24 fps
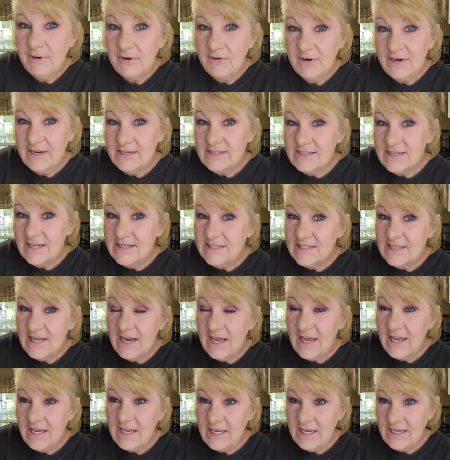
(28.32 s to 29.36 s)
my grandson
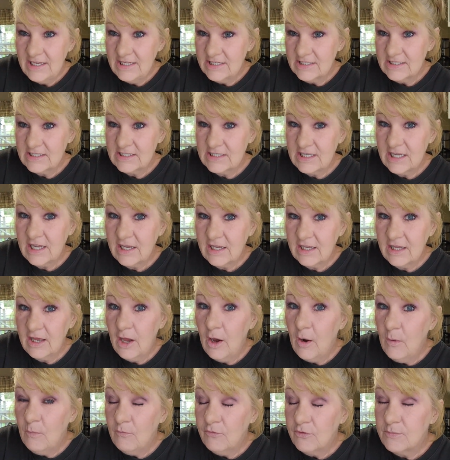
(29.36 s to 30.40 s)
today. He is sick,
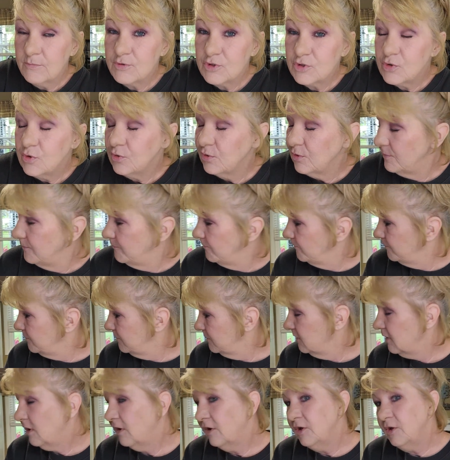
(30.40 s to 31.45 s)
home from school.
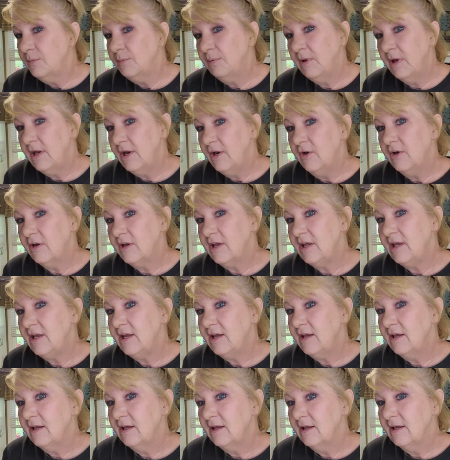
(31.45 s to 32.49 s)
Are you playing
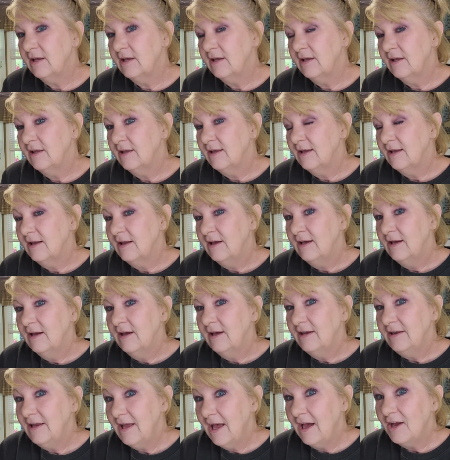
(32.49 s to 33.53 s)
hooky? Yeah.
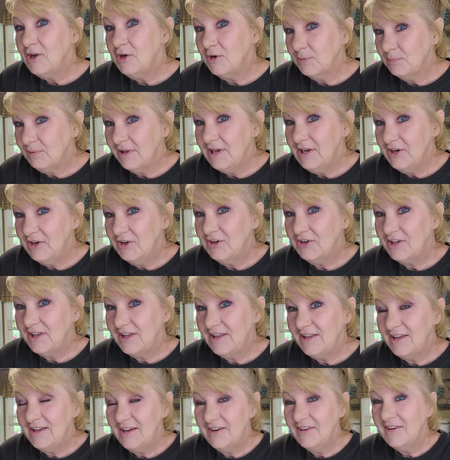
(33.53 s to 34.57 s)
Yeah, you're playing
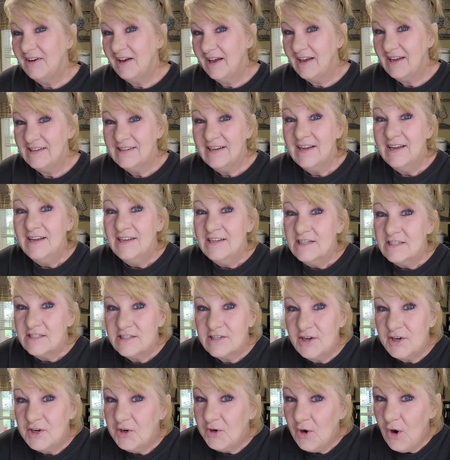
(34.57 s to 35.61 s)
hooky? Okay.
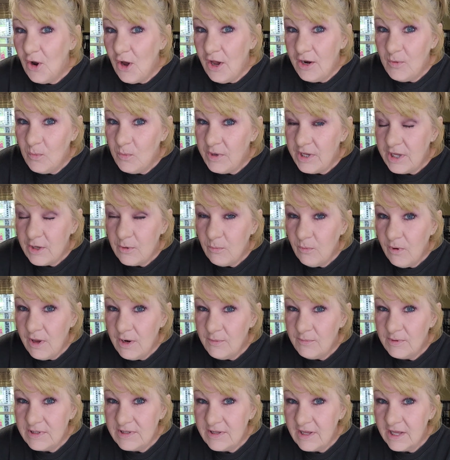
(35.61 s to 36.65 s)
So you're on week
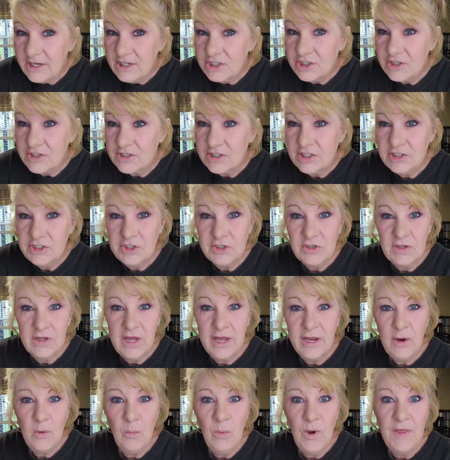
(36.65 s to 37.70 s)
one with dentures and you're
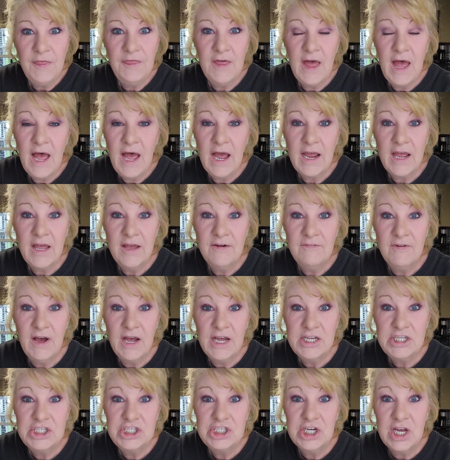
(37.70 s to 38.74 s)
like, what the heck have
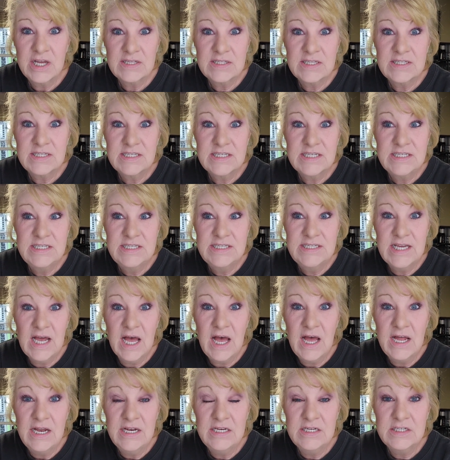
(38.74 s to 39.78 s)
I just
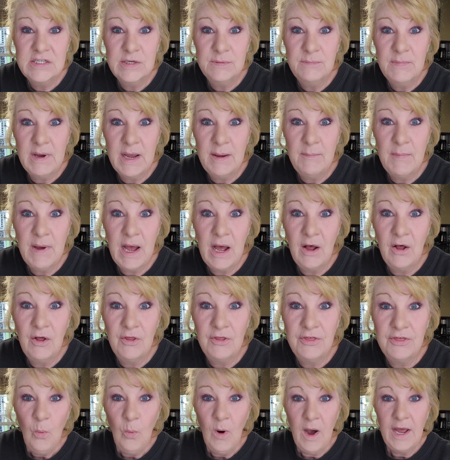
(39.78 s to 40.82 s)
done to my
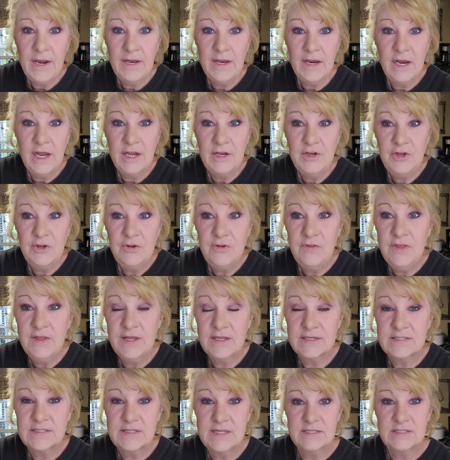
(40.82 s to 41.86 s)
mouth? Why did I do
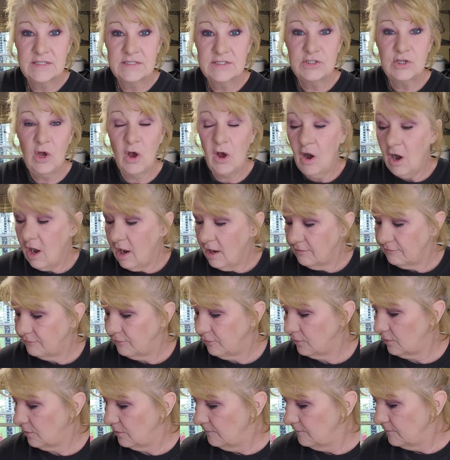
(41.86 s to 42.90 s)
this? This is
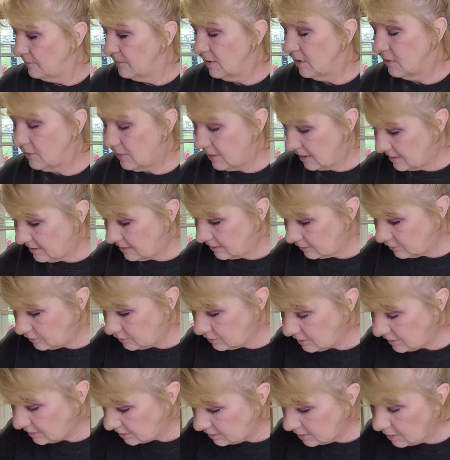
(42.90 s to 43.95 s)
awful. Okay, now
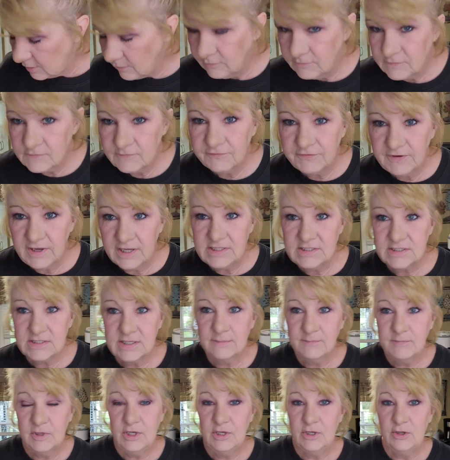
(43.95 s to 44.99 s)
you need to go find
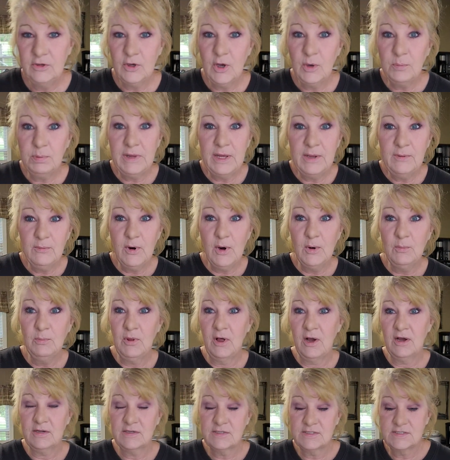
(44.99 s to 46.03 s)
something to do. Go play
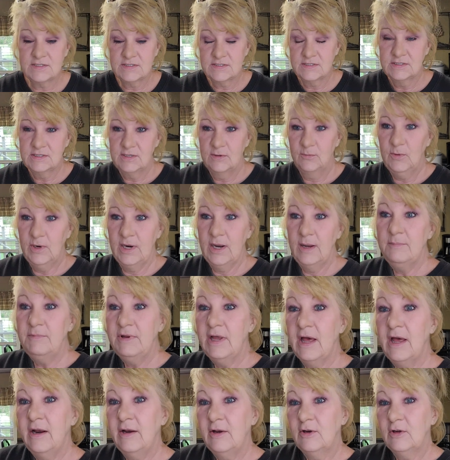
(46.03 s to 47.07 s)
Roblox. When I'm
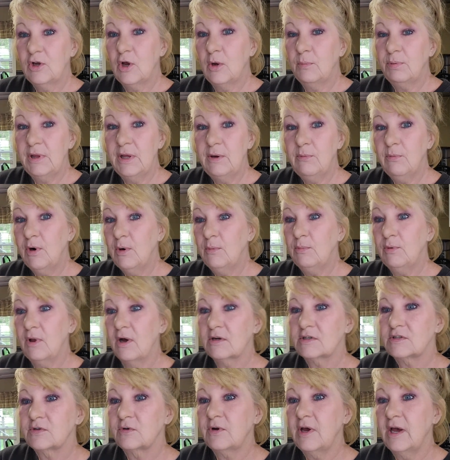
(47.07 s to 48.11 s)
done, go play
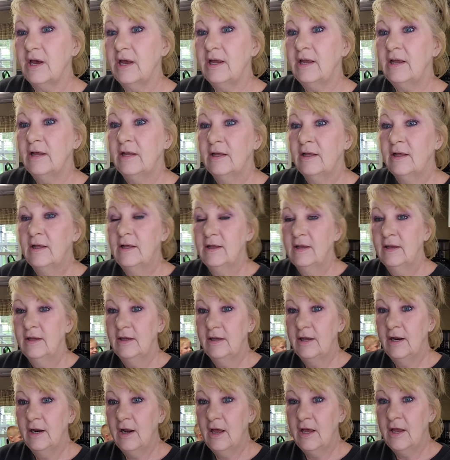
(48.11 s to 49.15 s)
Roblox, okay?
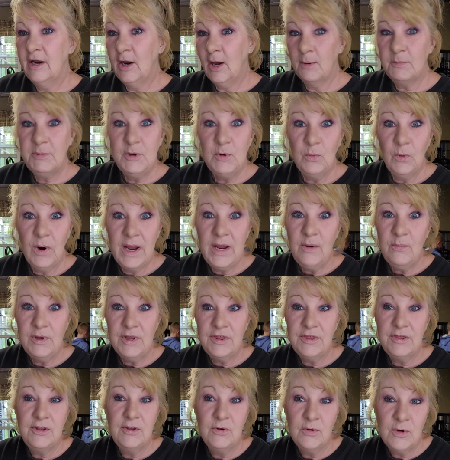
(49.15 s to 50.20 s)
And, and, I'll be right
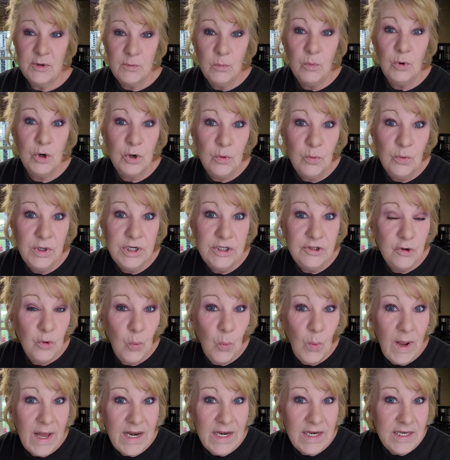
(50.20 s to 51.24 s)
with you. We're going to
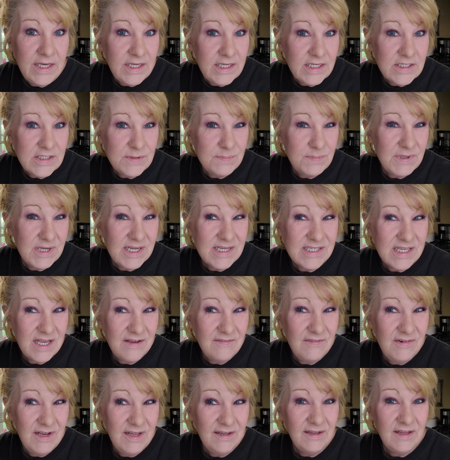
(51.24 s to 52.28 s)
Wendy's because
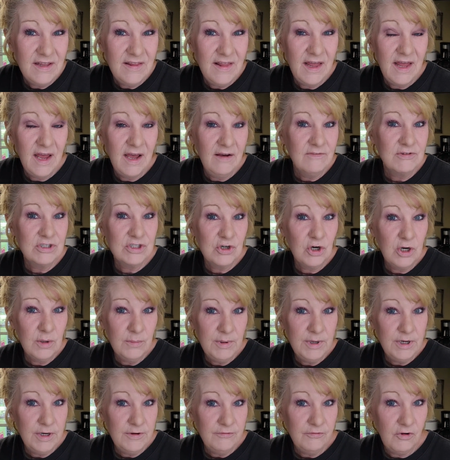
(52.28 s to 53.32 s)
evidently they have a
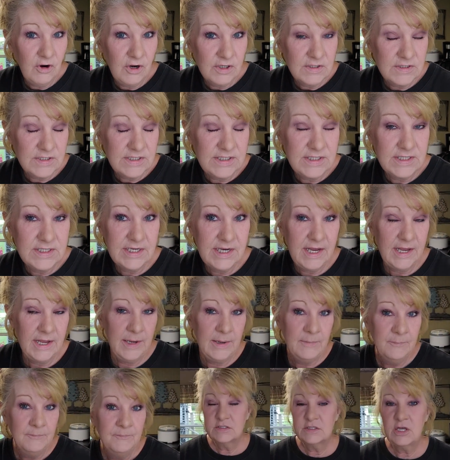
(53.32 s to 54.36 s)
strawberry frosty
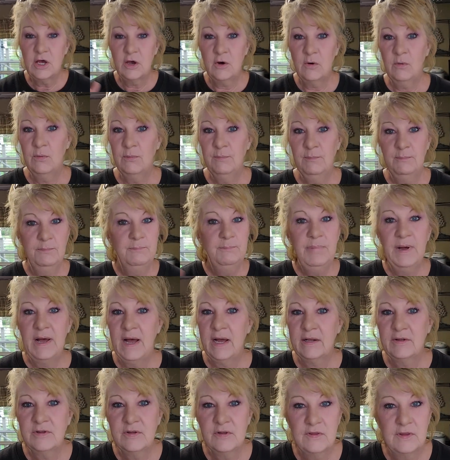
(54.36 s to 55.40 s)
today. So
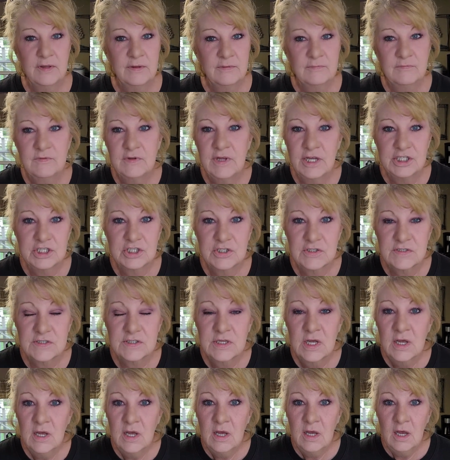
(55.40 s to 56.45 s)
back to the
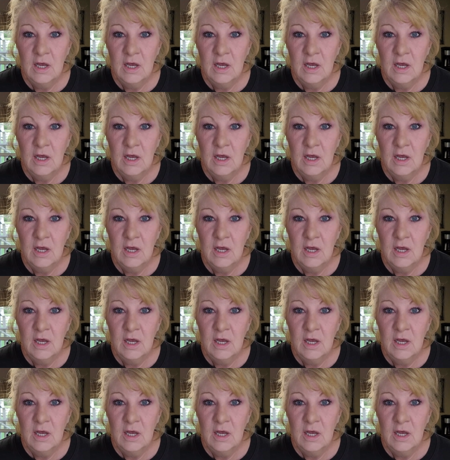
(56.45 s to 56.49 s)
dentures.